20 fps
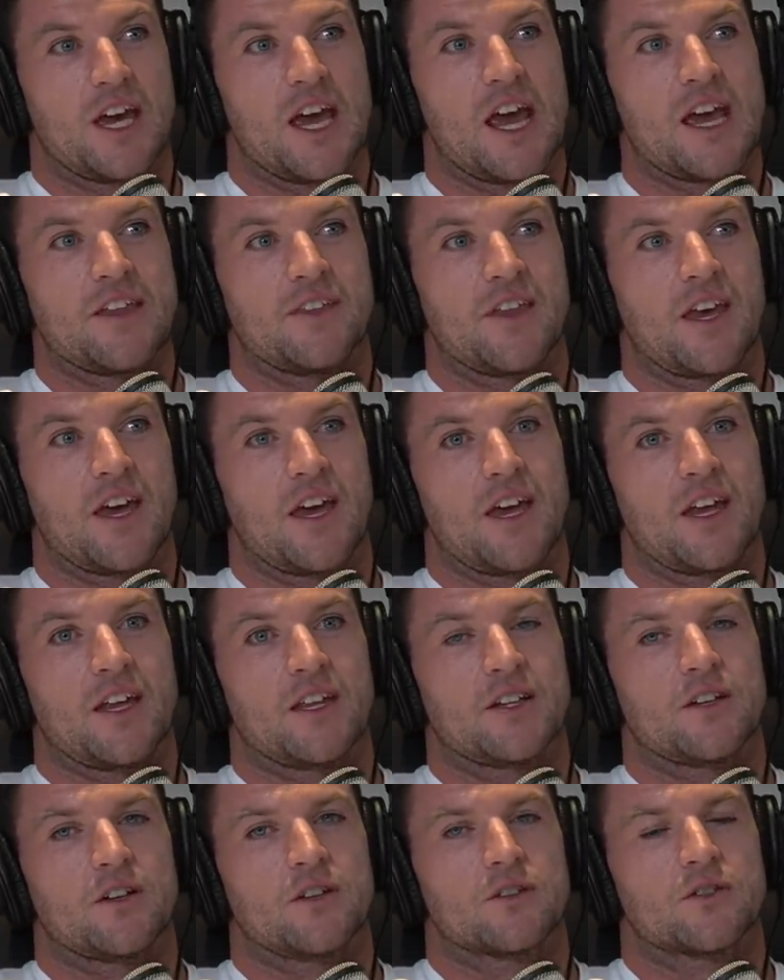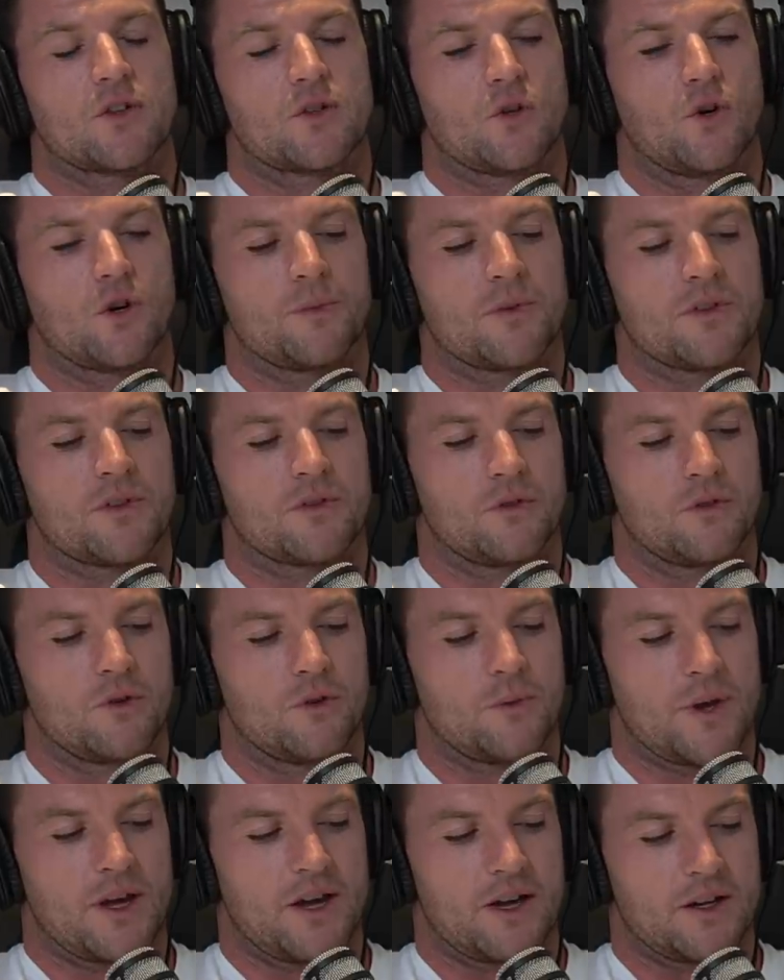And then, so talk me through
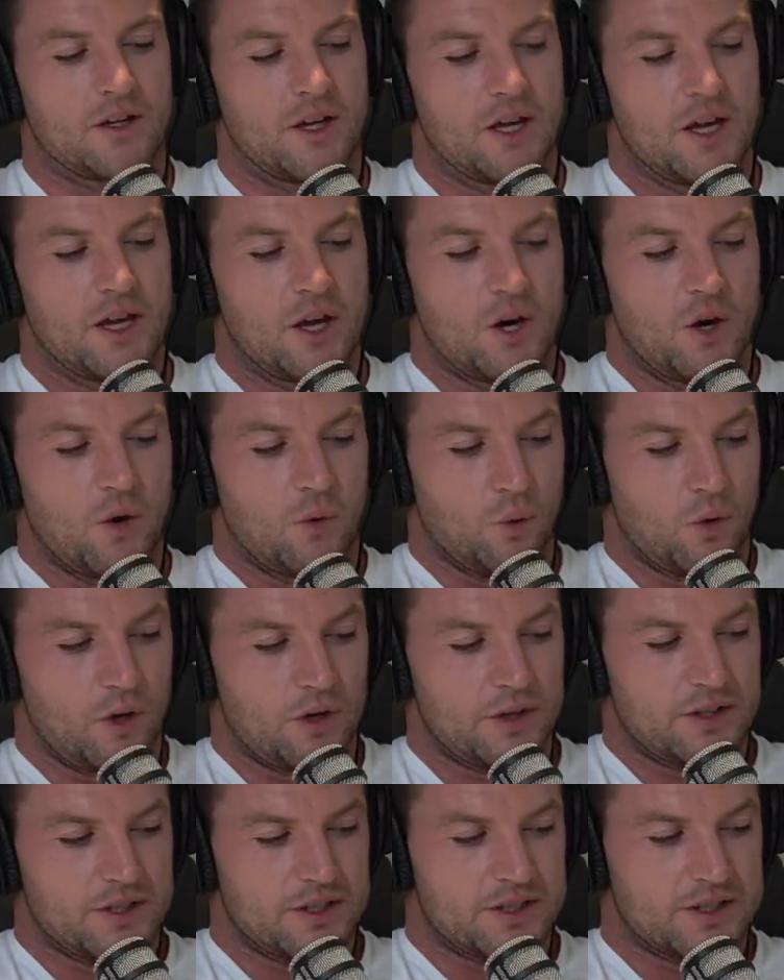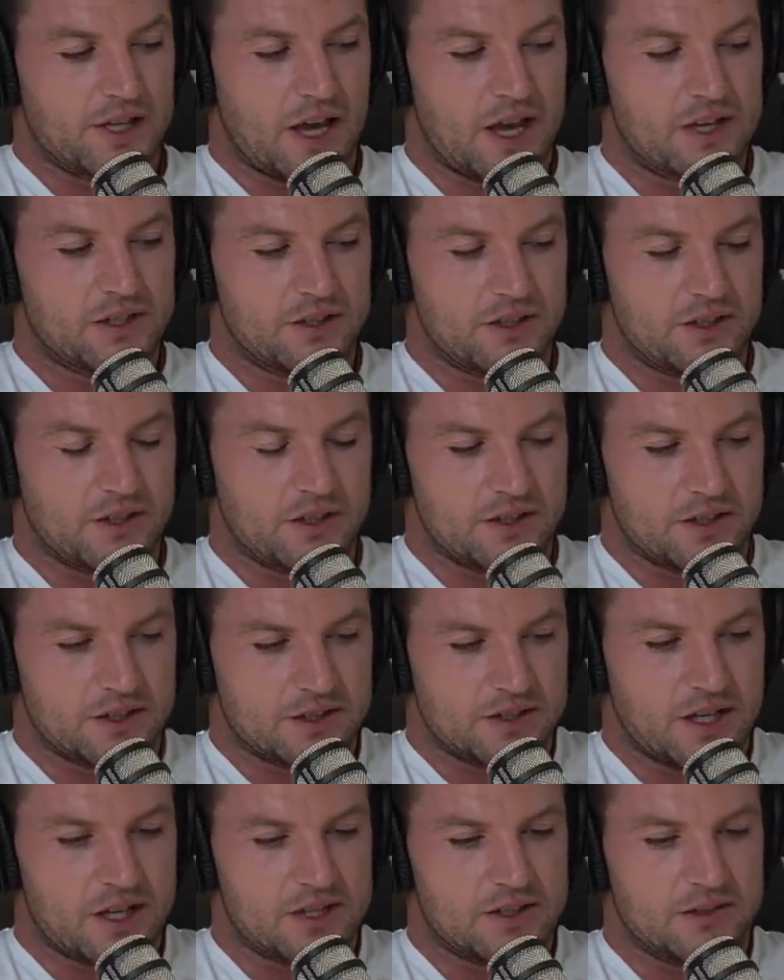about what stage of the
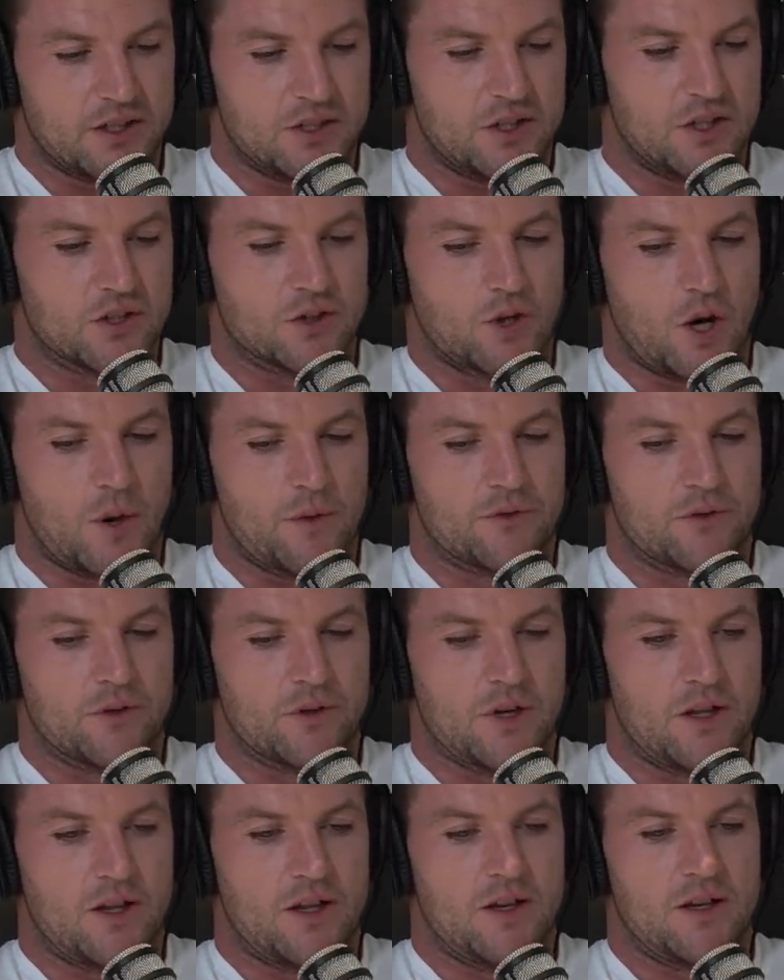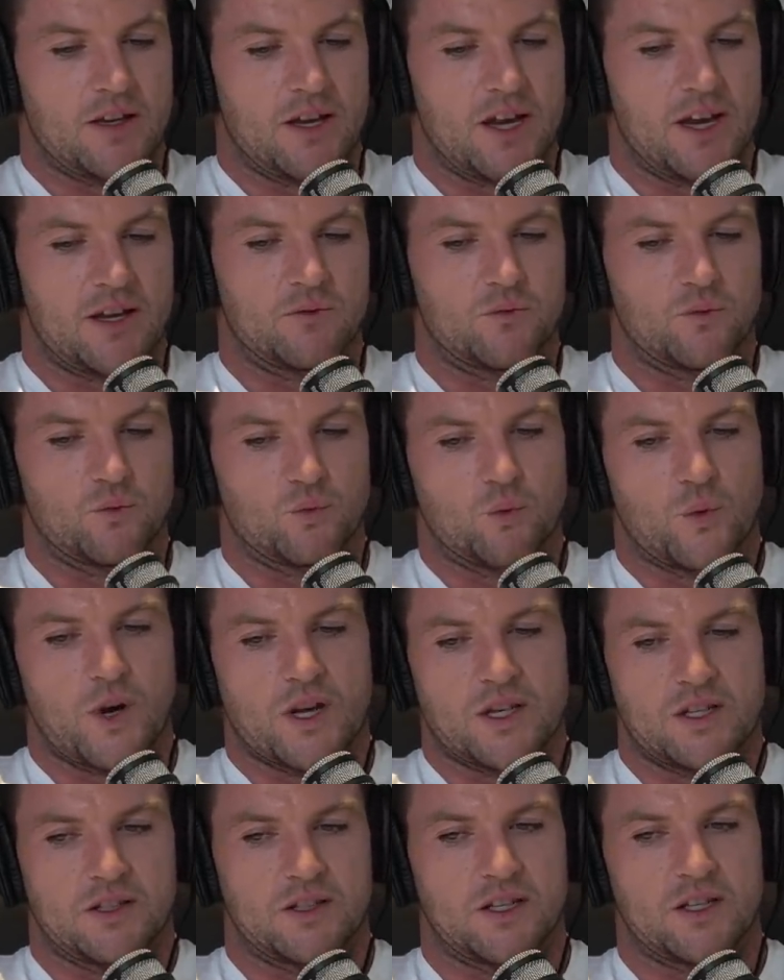season did you sign with Cronulla and
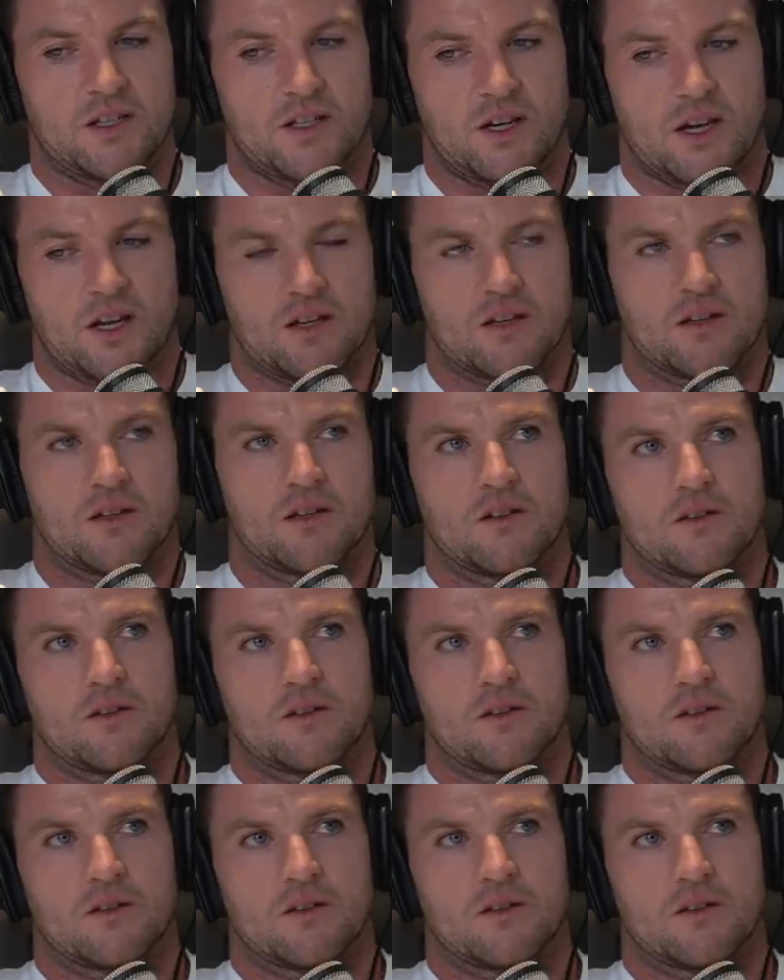when you did your knee?